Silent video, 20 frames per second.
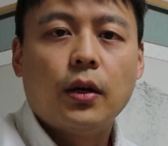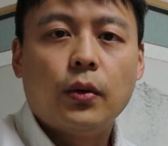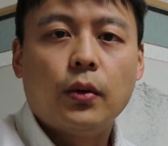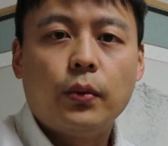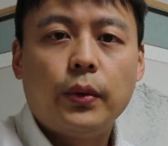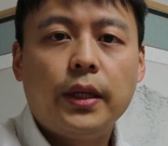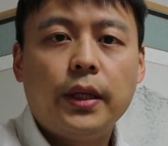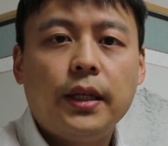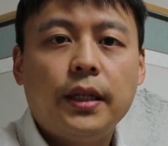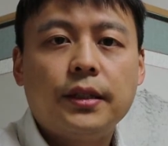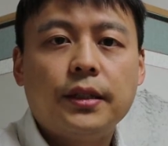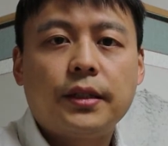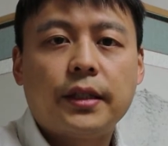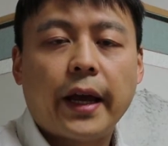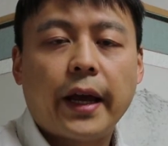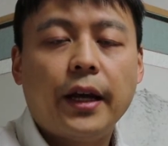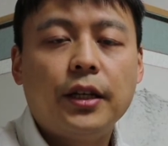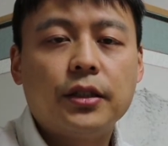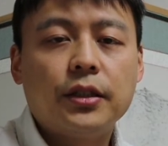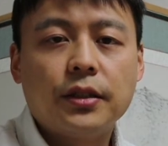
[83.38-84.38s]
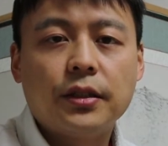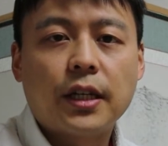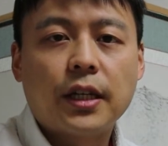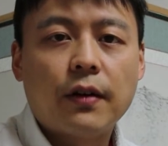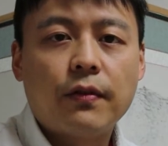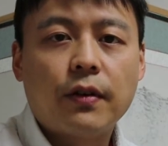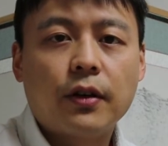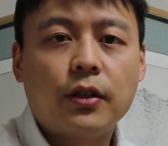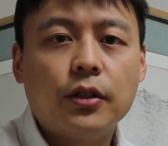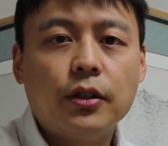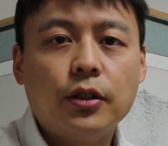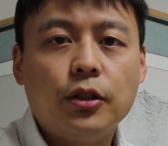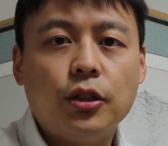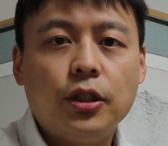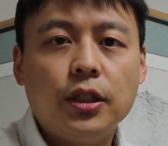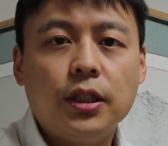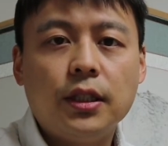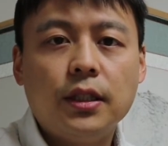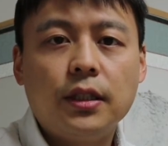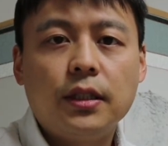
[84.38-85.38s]
We East Asians have a good
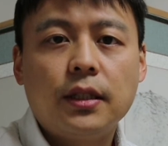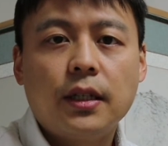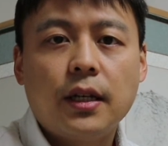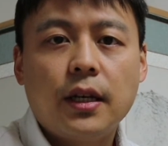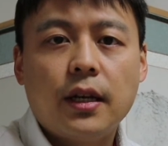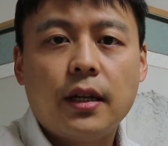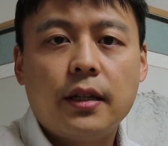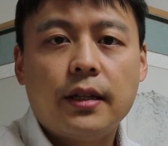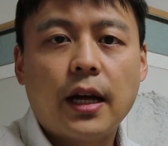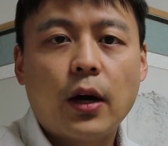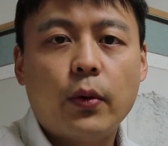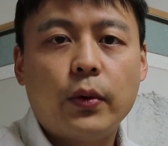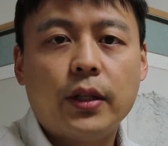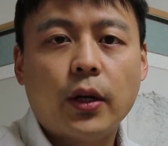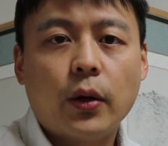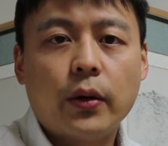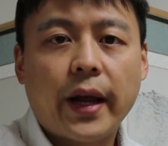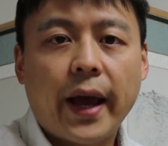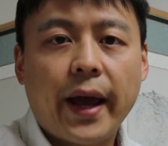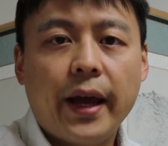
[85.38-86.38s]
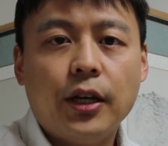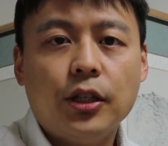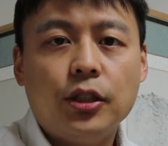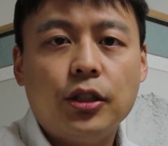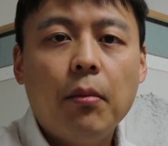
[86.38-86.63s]
gene that we don't age.